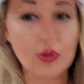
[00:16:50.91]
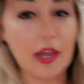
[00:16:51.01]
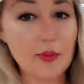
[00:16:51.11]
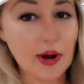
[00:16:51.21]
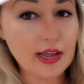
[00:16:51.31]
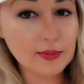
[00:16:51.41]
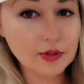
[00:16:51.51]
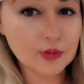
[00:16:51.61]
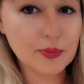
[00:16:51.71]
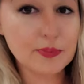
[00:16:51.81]
they were able
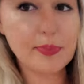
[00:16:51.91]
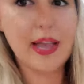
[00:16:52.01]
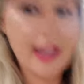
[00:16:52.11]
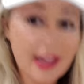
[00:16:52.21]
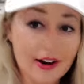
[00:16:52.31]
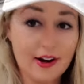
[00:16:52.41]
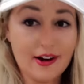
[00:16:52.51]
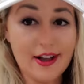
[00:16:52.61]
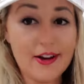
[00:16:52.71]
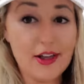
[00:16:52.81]
to
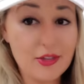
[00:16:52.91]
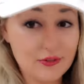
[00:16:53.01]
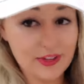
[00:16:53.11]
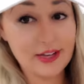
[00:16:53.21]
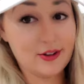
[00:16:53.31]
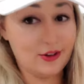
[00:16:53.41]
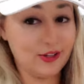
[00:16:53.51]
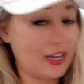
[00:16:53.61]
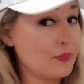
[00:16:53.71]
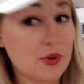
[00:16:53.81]
prepare another vehicle,
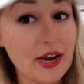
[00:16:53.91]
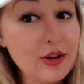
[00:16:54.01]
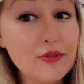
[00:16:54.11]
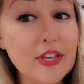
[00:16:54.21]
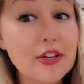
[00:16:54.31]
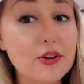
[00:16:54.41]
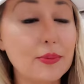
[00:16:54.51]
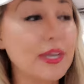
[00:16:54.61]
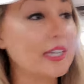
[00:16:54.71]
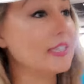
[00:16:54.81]
like a brand new vehicle,
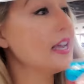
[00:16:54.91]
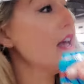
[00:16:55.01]
because